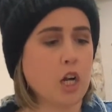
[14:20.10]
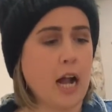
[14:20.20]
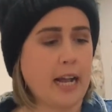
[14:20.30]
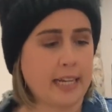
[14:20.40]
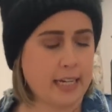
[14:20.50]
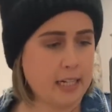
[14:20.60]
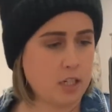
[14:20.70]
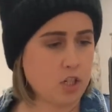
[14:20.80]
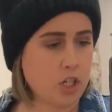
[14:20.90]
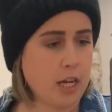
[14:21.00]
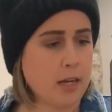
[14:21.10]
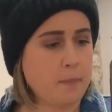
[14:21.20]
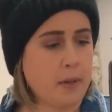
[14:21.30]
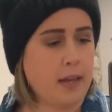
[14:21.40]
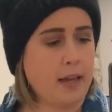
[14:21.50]
I get into
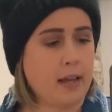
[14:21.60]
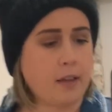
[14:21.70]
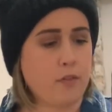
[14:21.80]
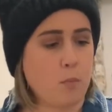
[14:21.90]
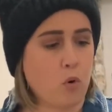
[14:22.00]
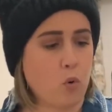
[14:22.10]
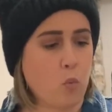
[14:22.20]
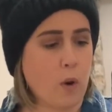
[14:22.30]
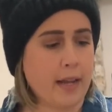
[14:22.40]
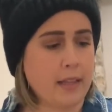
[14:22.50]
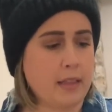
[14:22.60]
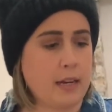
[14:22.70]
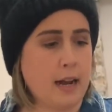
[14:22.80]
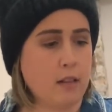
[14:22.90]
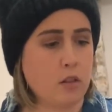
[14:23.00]
shape and the more weight
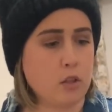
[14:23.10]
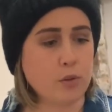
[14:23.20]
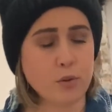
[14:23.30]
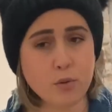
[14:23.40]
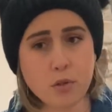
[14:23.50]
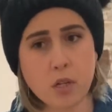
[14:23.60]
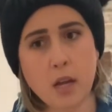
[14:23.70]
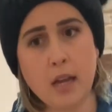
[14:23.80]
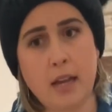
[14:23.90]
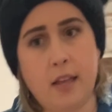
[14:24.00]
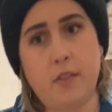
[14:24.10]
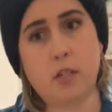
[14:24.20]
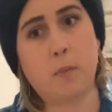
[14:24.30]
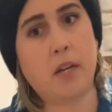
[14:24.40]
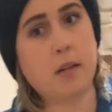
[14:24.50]
that I lose, and
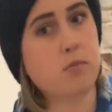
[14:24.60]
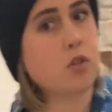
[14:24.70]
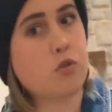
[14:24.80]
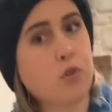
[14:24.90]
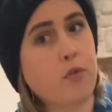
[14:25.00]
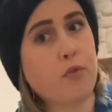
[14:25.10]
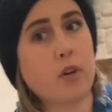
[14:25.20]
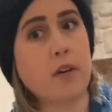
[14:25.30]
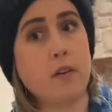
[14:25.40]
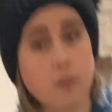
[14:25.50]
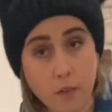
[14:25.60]
this becomes a true fit,